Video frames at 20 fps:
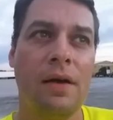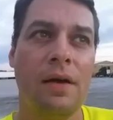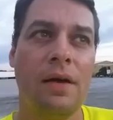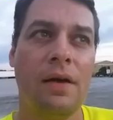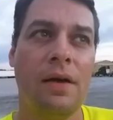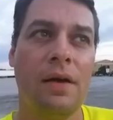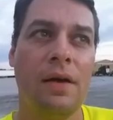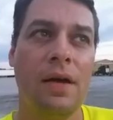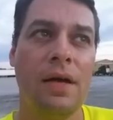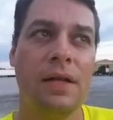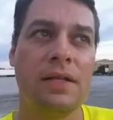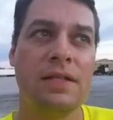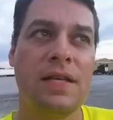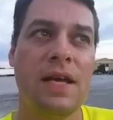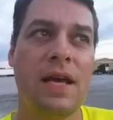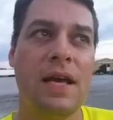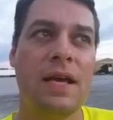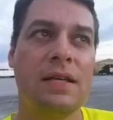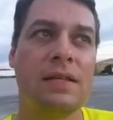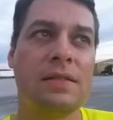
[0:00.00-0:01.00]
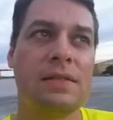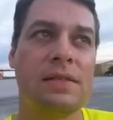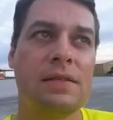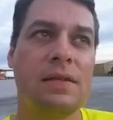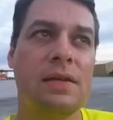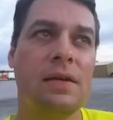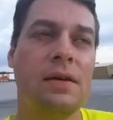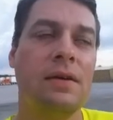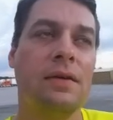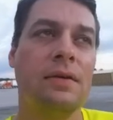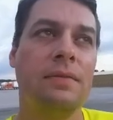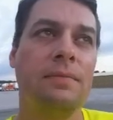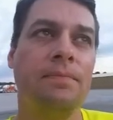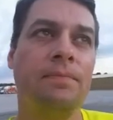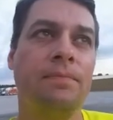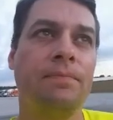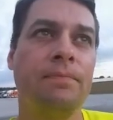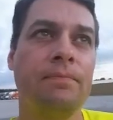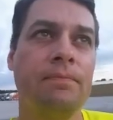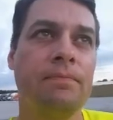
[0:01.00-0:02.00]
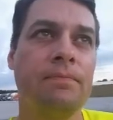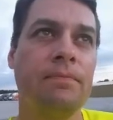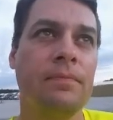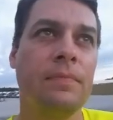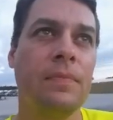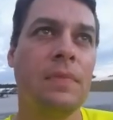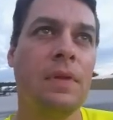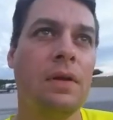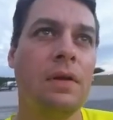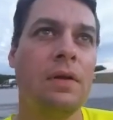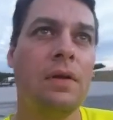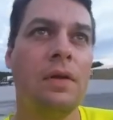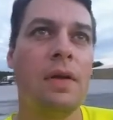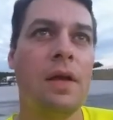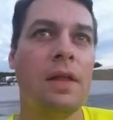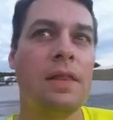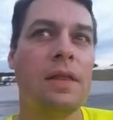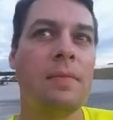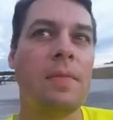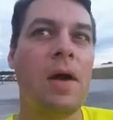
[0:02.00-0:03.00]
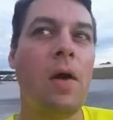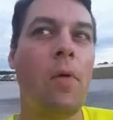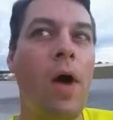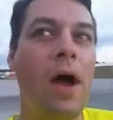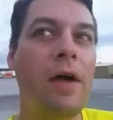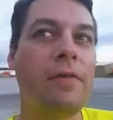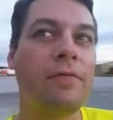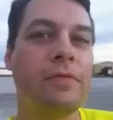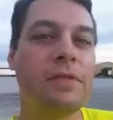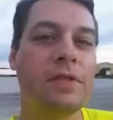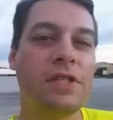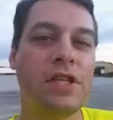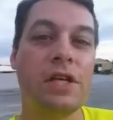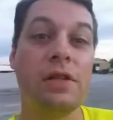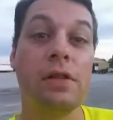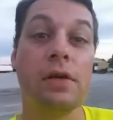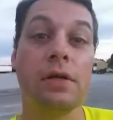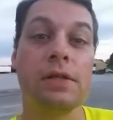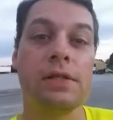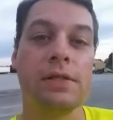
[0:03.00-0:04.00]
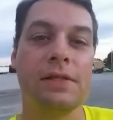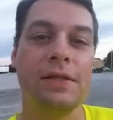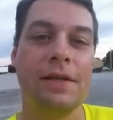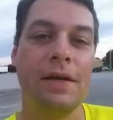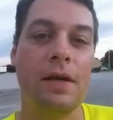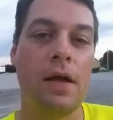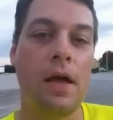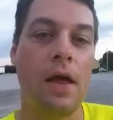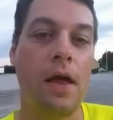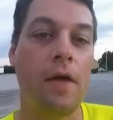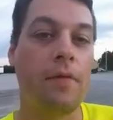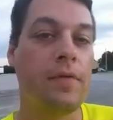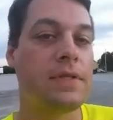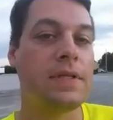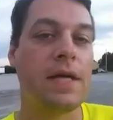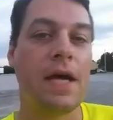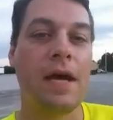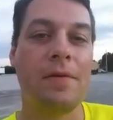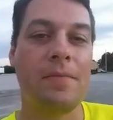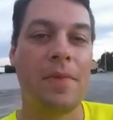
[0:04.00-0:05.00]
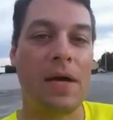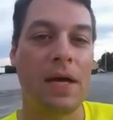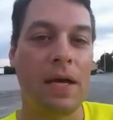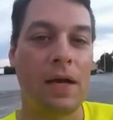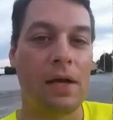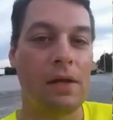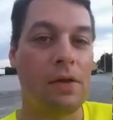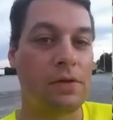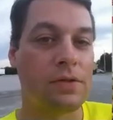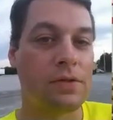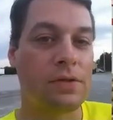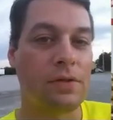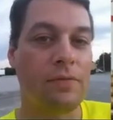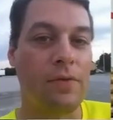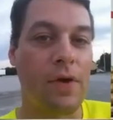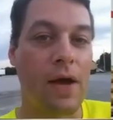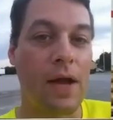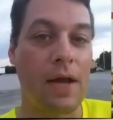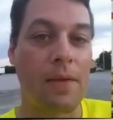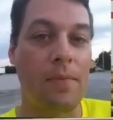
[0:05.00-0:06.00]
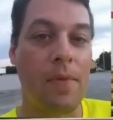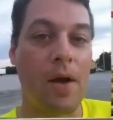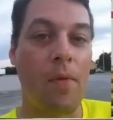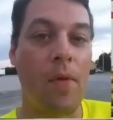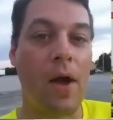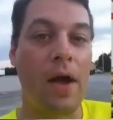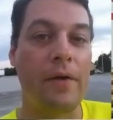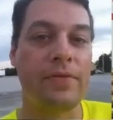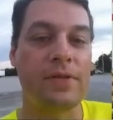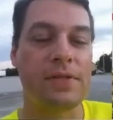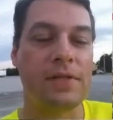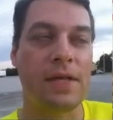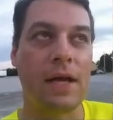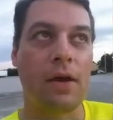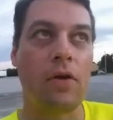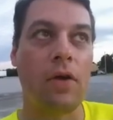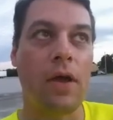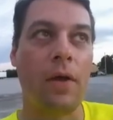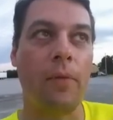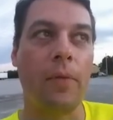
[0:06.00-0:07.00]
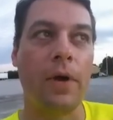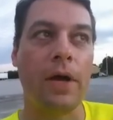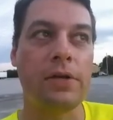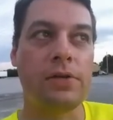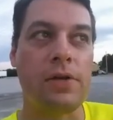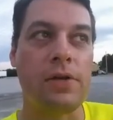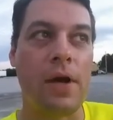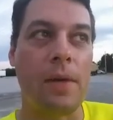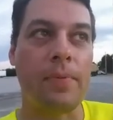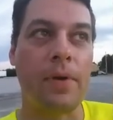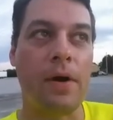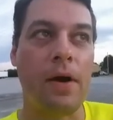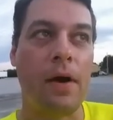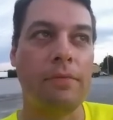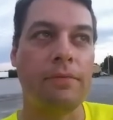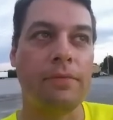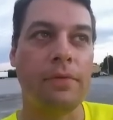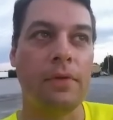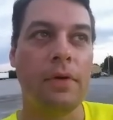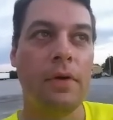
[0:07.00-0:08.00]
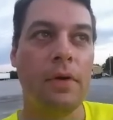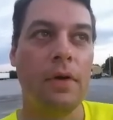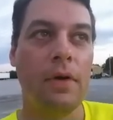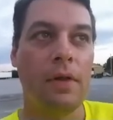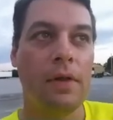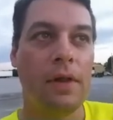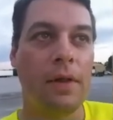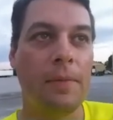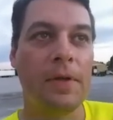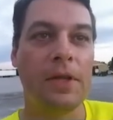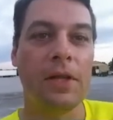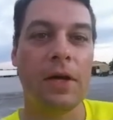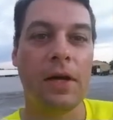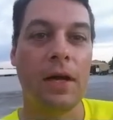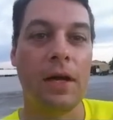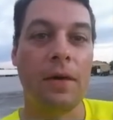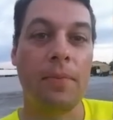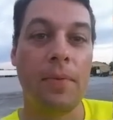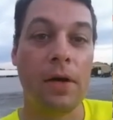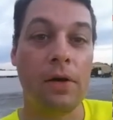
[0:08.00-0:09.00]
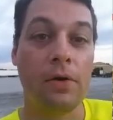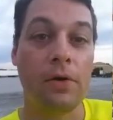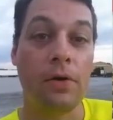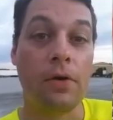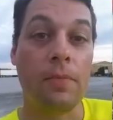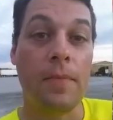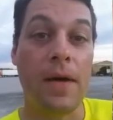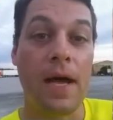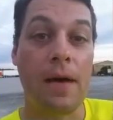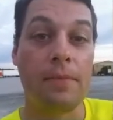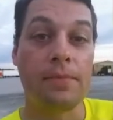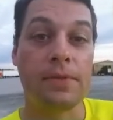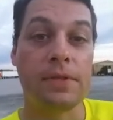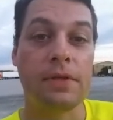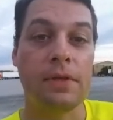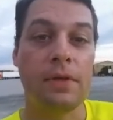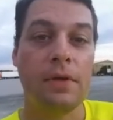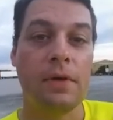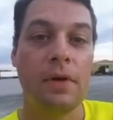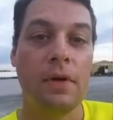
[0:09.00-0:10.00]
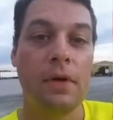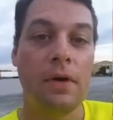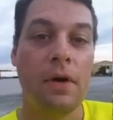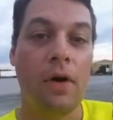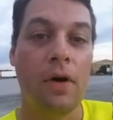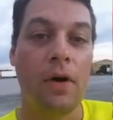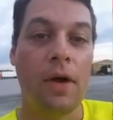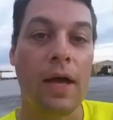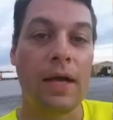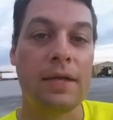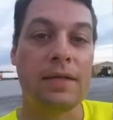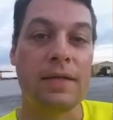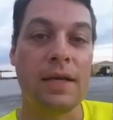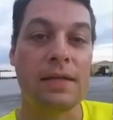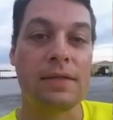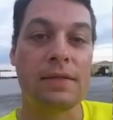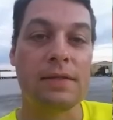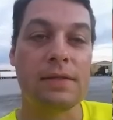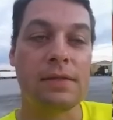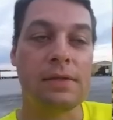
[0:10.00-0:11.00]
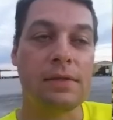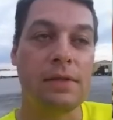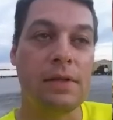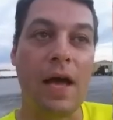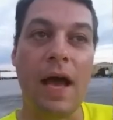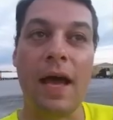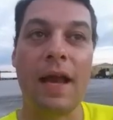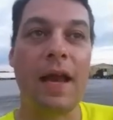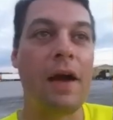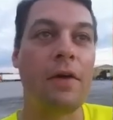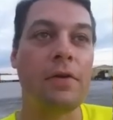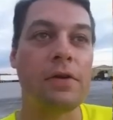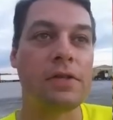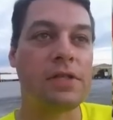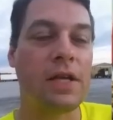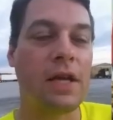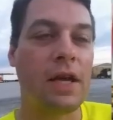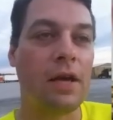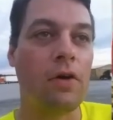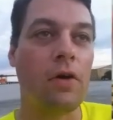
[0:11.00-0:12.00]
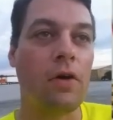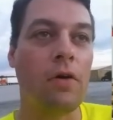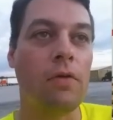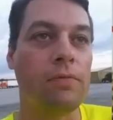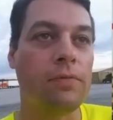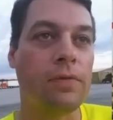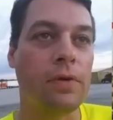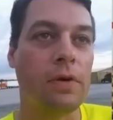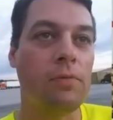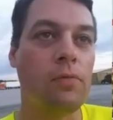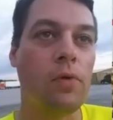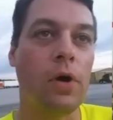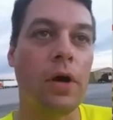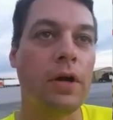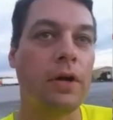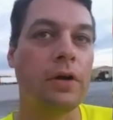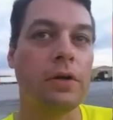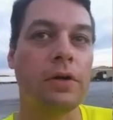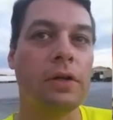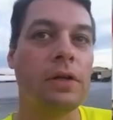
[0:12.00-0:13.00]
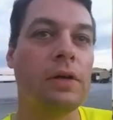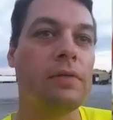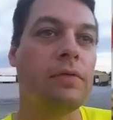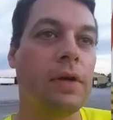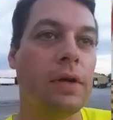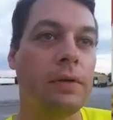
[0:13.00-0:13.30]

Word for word: it takes, I think my wife, she looks, every time I get close to Friday, my wife is like, okay, where are you dropping off? Let me look it up on Google Maps. Okay, it takes 9 hours to get home from where you're delivering.